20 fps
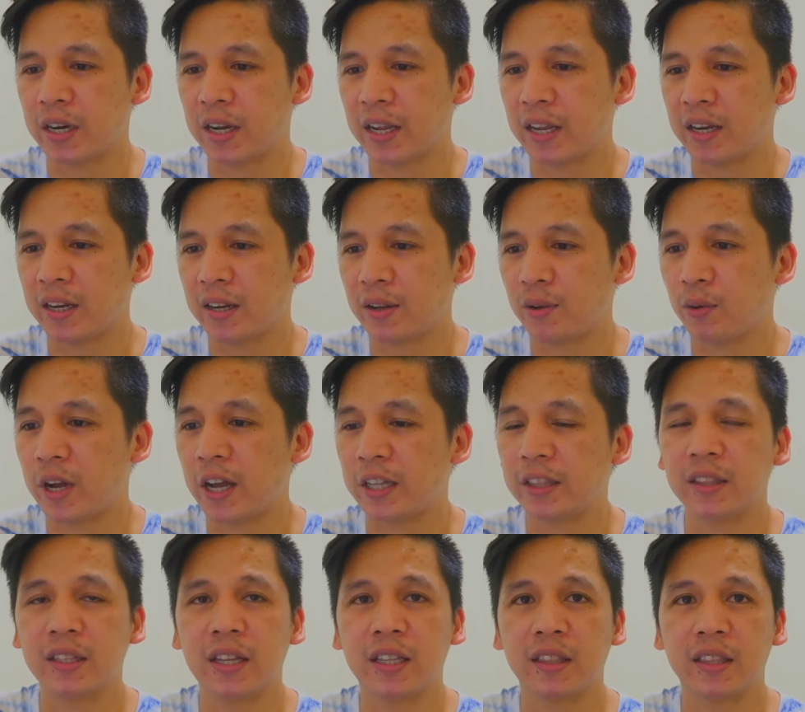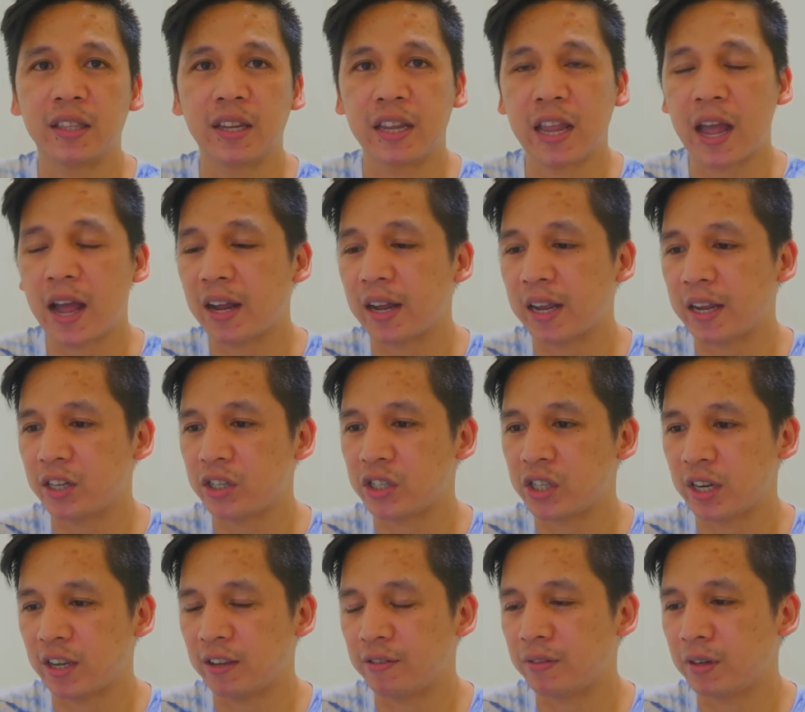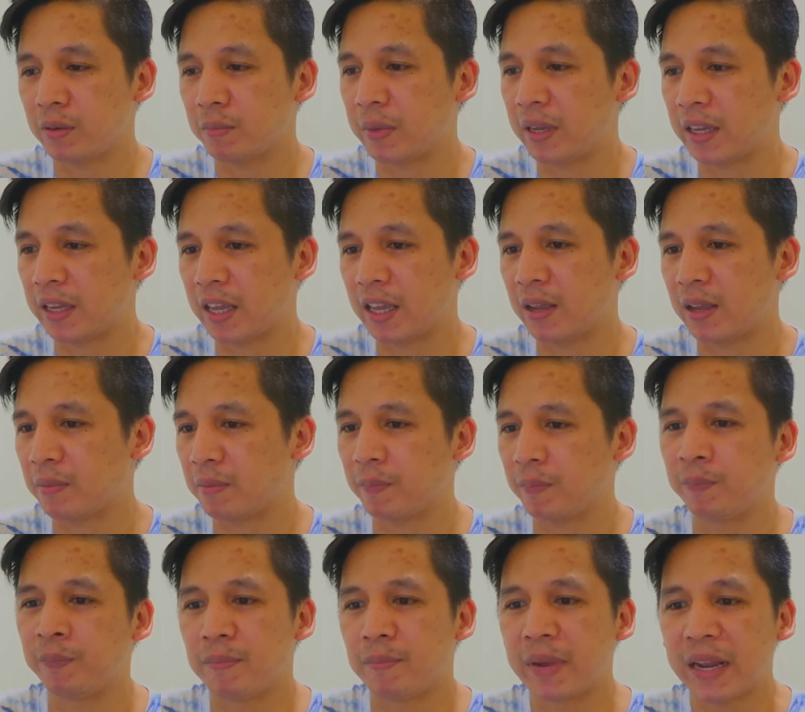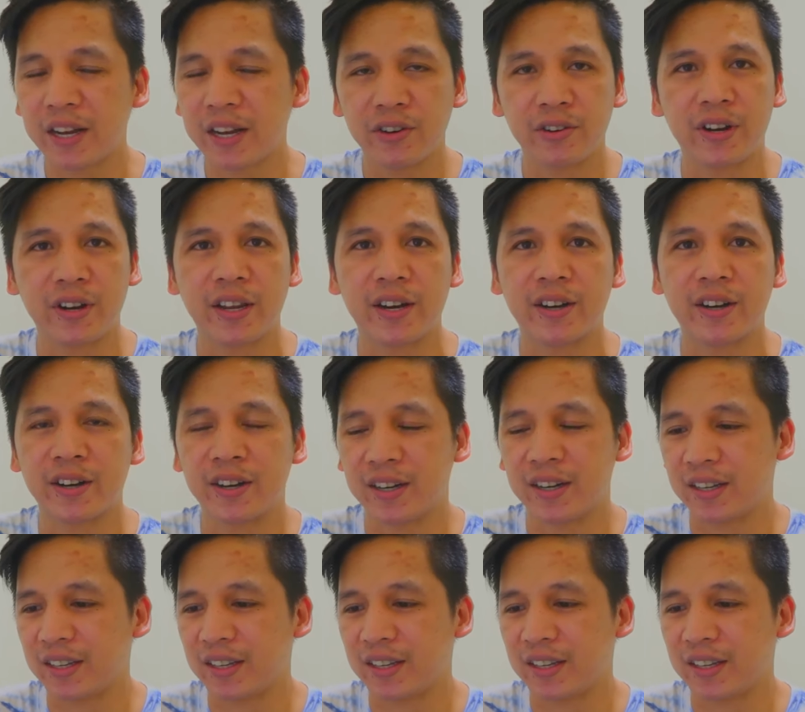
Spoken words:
And at that young age, she even became a millionaire.